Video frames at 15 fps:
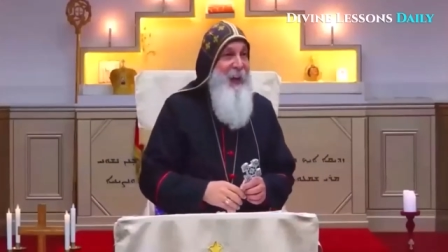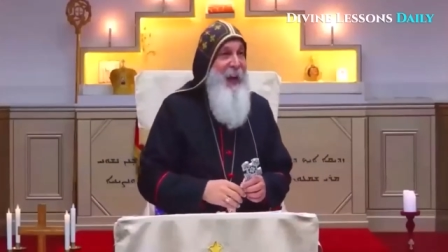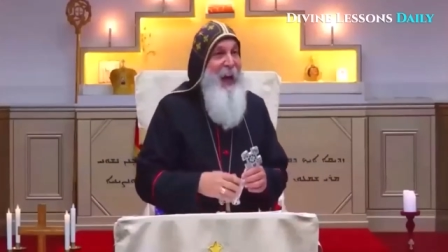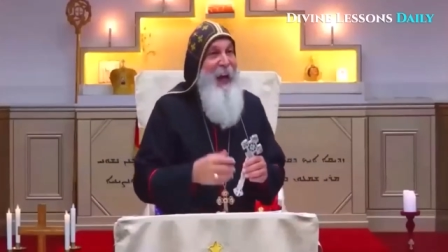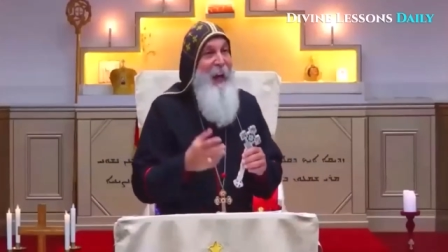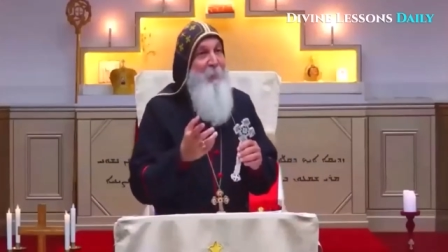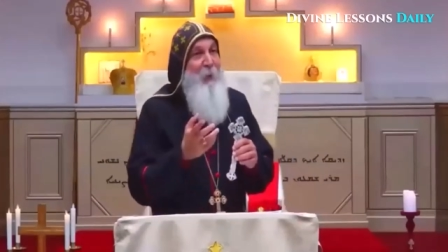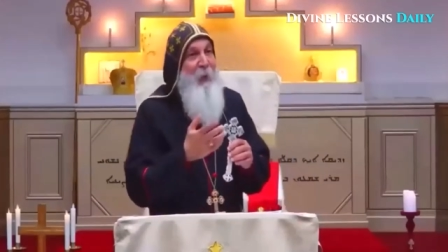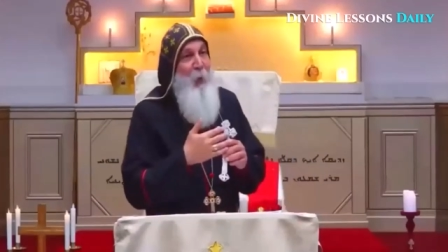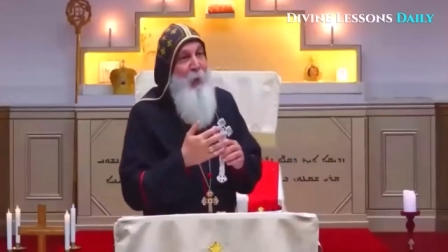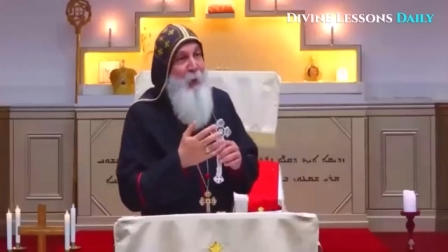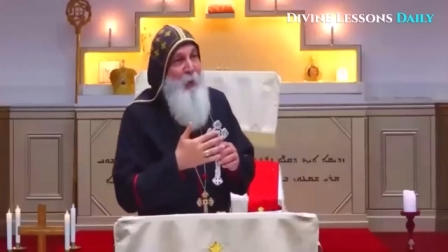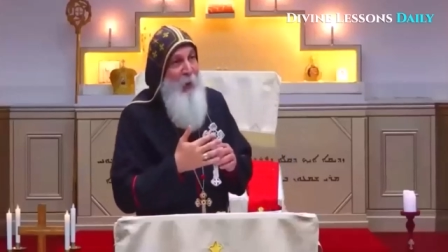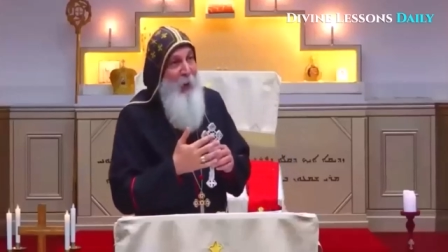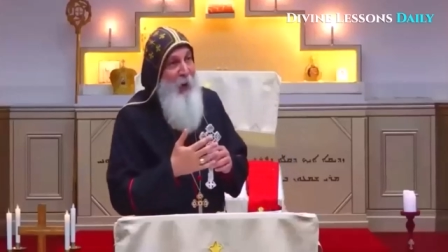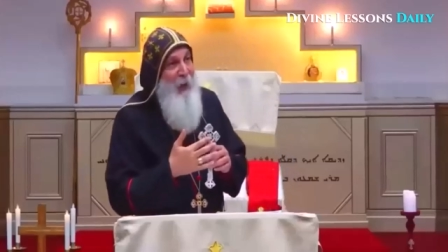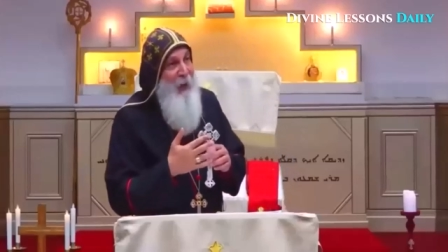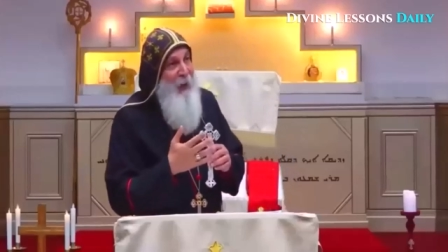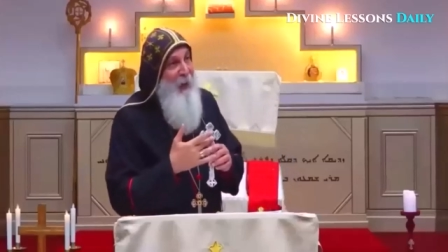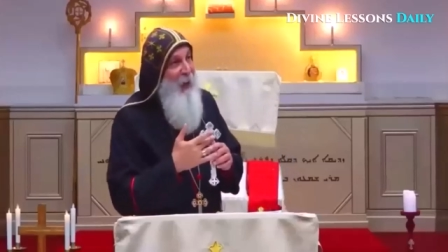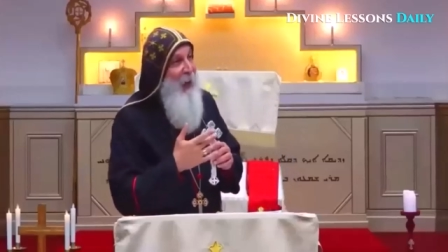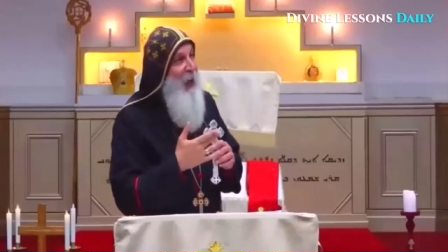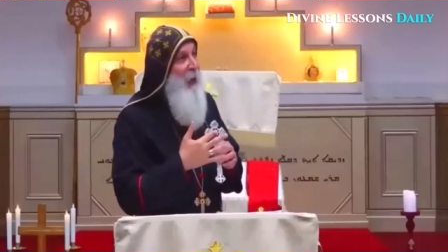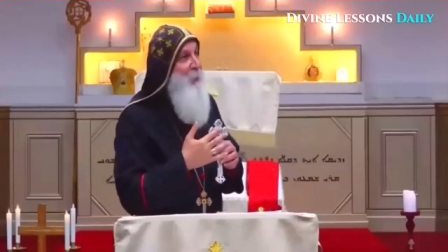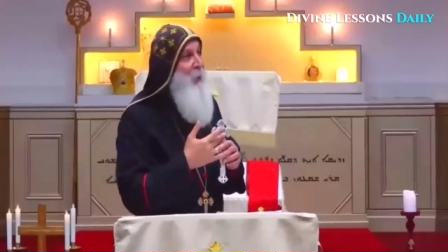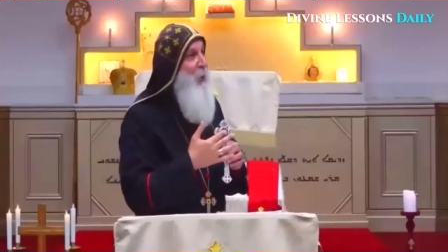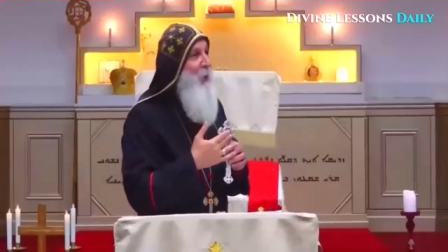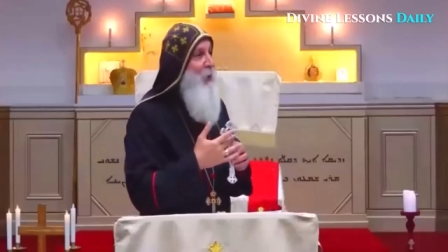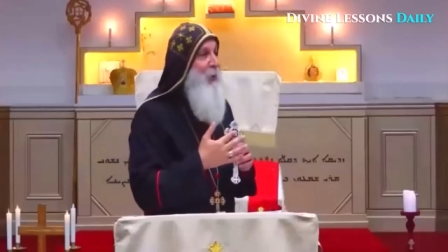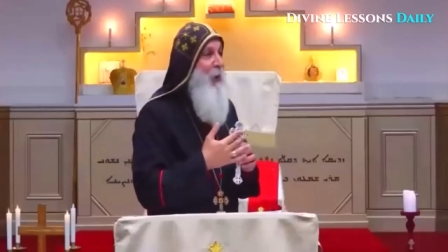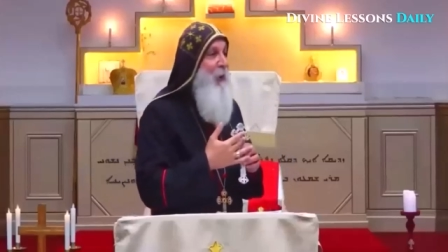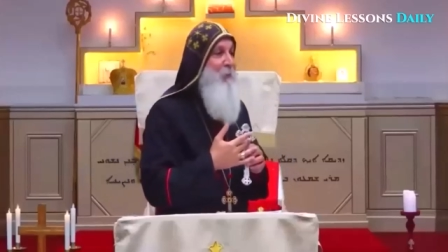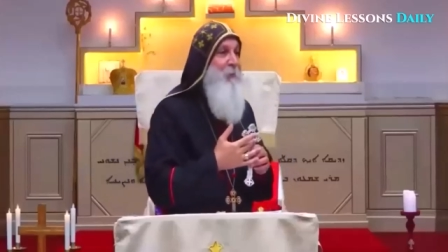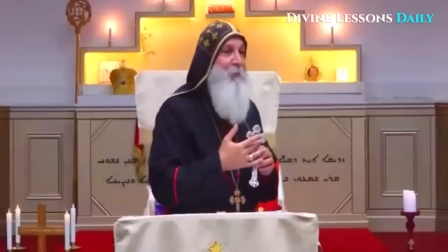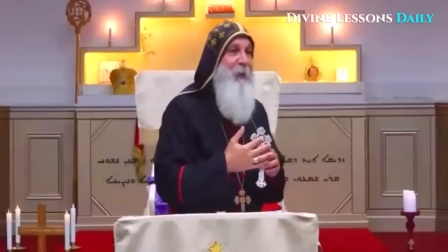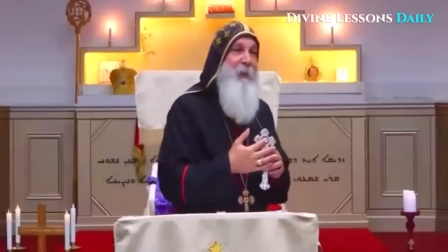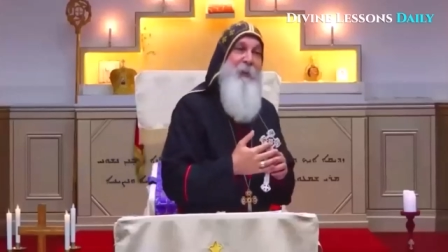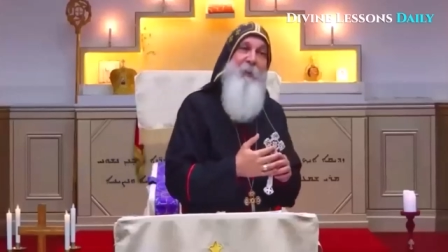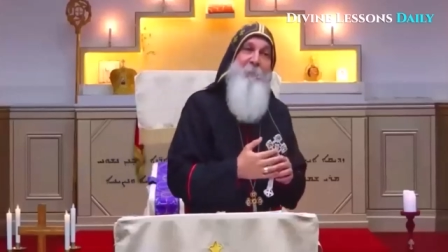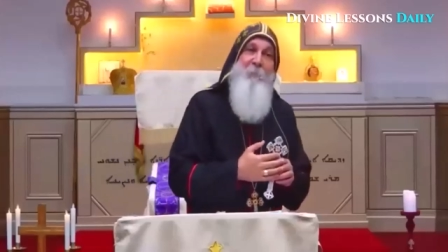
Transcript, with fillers: I'll be your joy, I'll be your comfort.